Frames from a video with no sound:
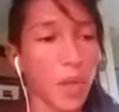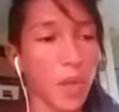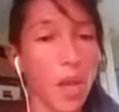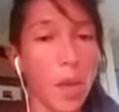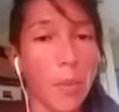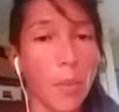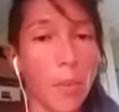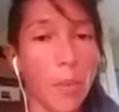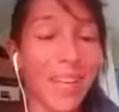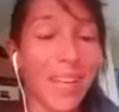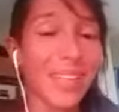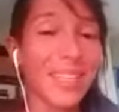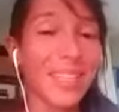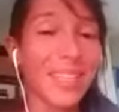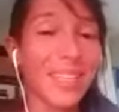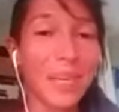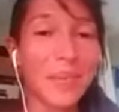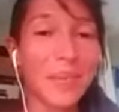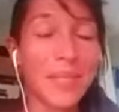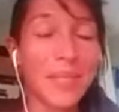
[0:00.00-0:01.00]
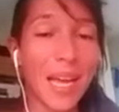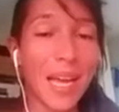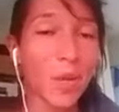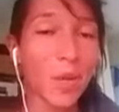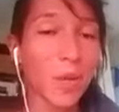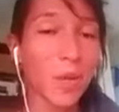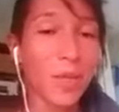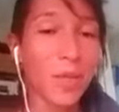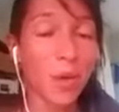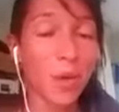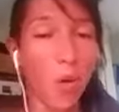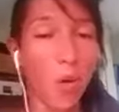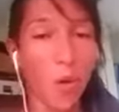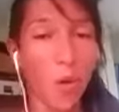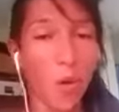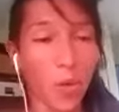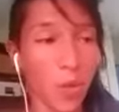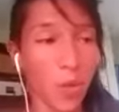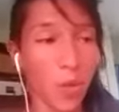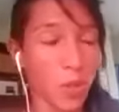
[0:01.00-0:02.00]
But at the same time, it was
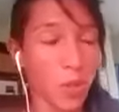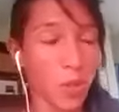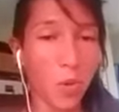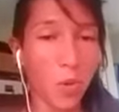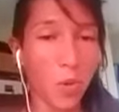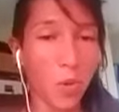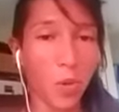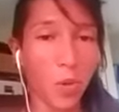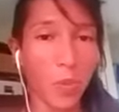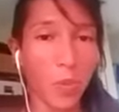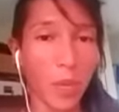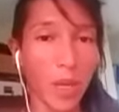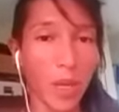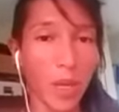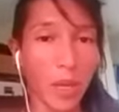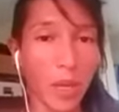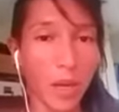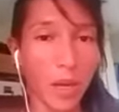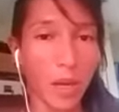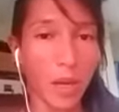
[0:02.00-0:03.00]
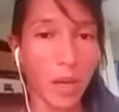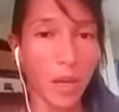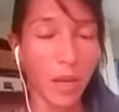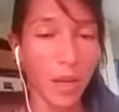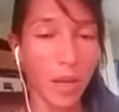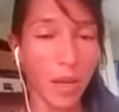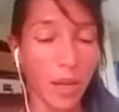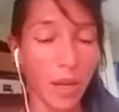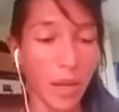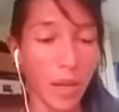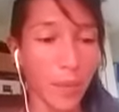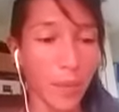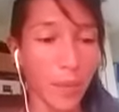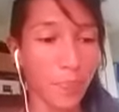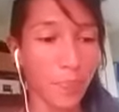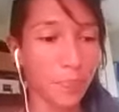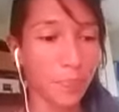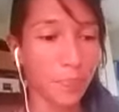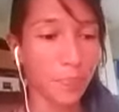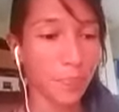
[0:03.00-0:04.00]
all the school being
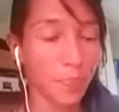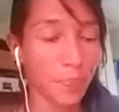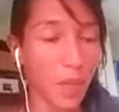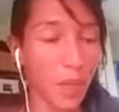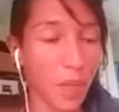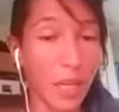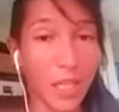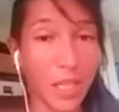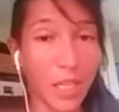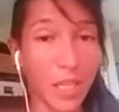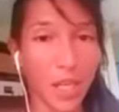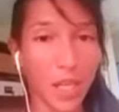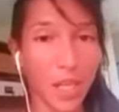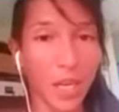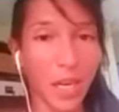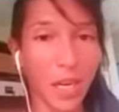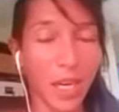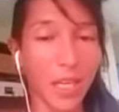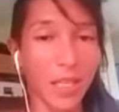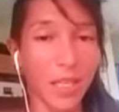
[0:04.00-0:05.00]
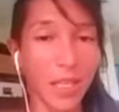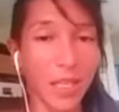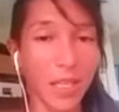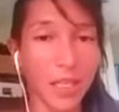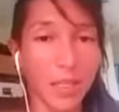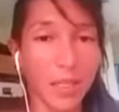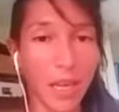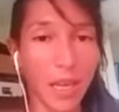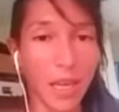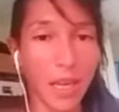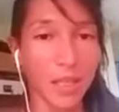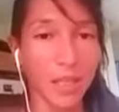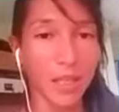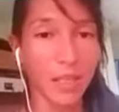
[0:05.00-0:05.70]
initiated in the States,